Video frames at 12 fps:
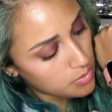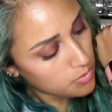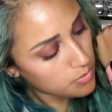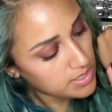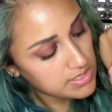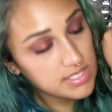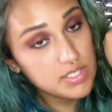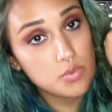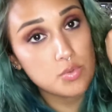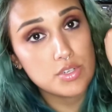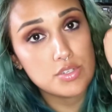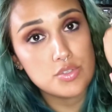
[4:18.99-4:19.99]
rusty
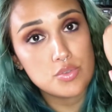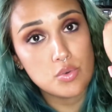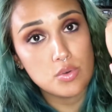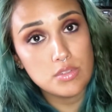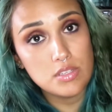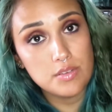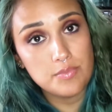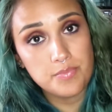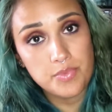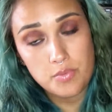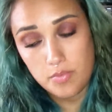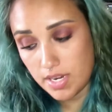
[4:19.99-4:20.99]
orange gold
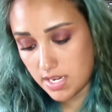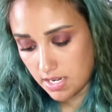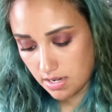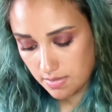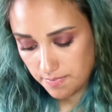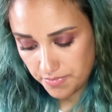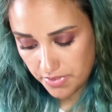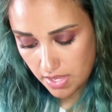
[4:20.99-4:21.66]
right here.